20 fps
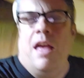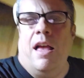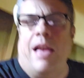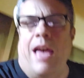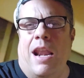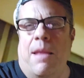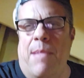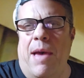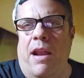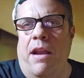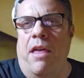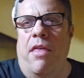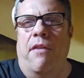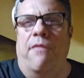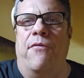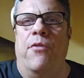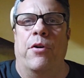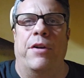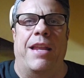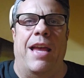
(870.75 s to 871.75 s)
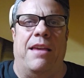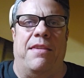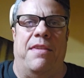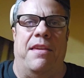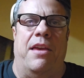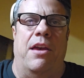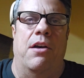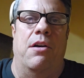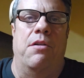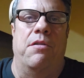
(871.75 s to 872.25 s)
I got about another 4 decks
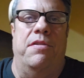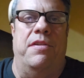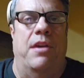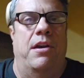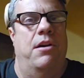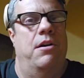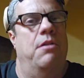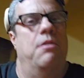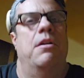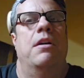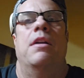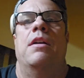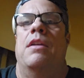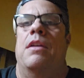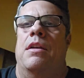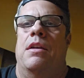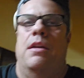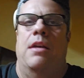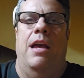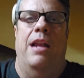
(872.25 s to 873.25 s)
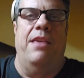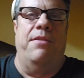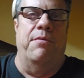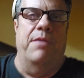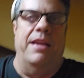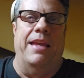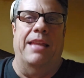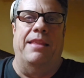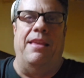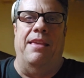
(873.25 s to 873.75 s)
to go, so I just
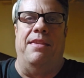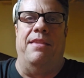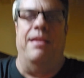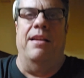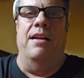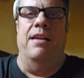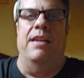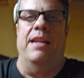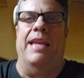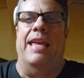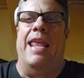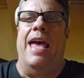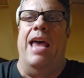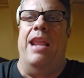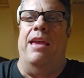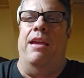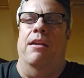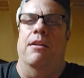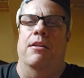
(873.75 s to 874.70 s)
want to get this done and get out of